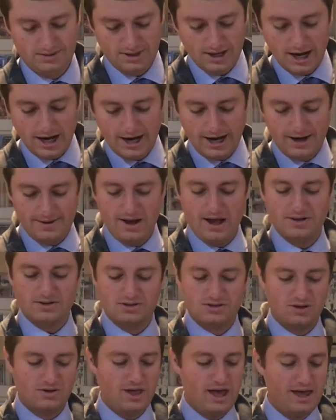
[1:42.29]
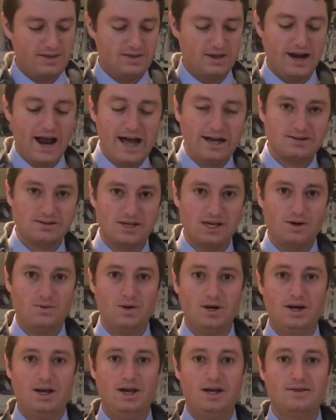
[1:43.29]
And so then the next thing
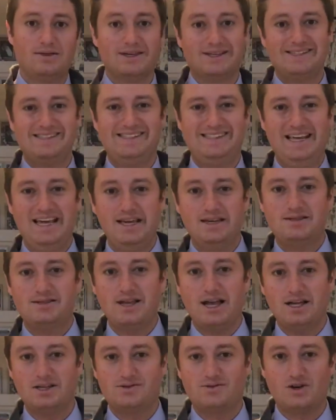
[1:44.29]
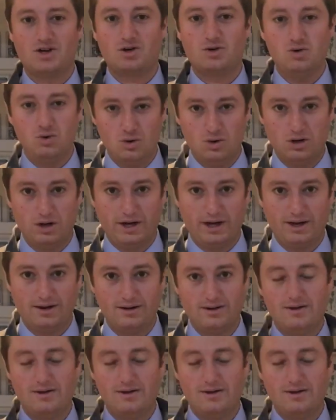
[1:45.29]
we need, the C stands for cooling.